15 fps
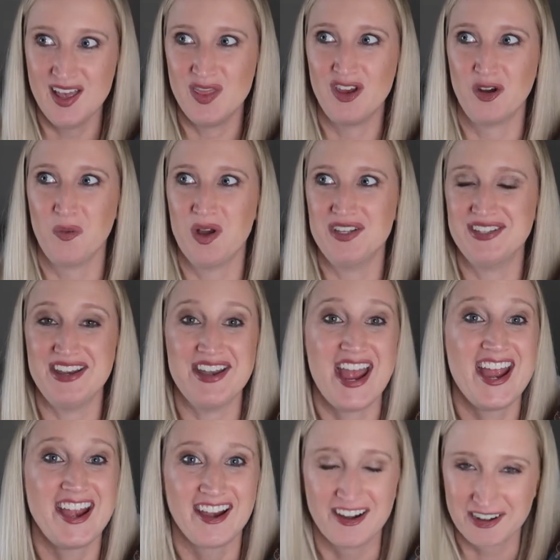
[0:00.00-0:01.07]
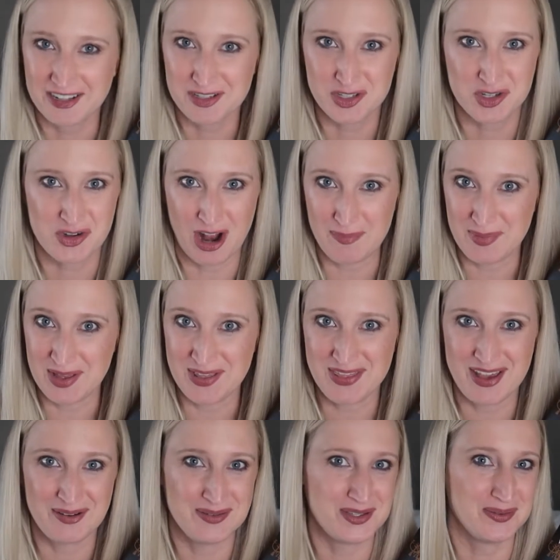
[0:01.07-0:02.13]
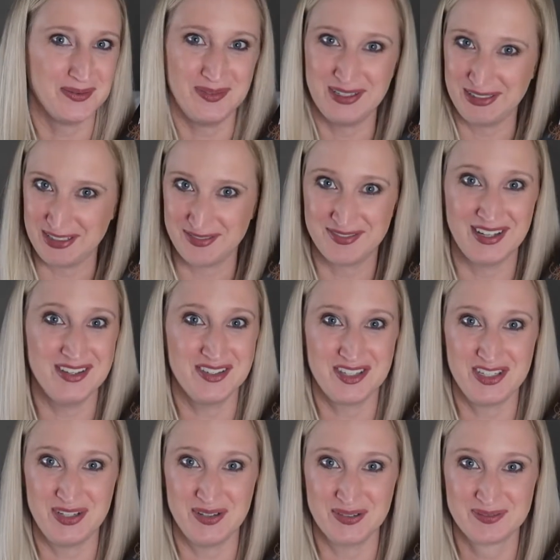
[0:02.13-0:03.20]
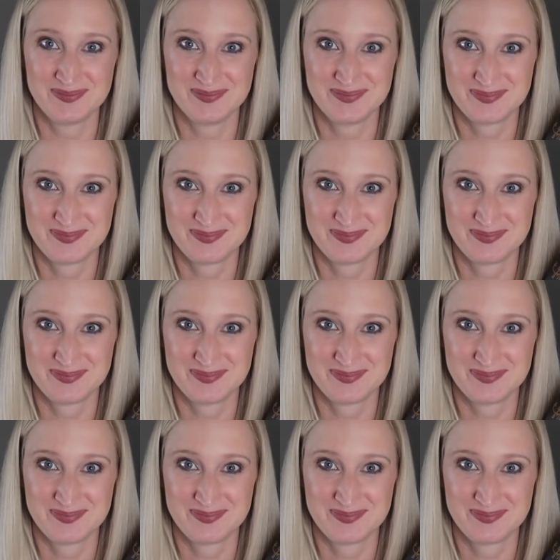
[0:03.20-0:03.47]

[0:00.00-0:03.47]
There was inheritance drama that was really fun too.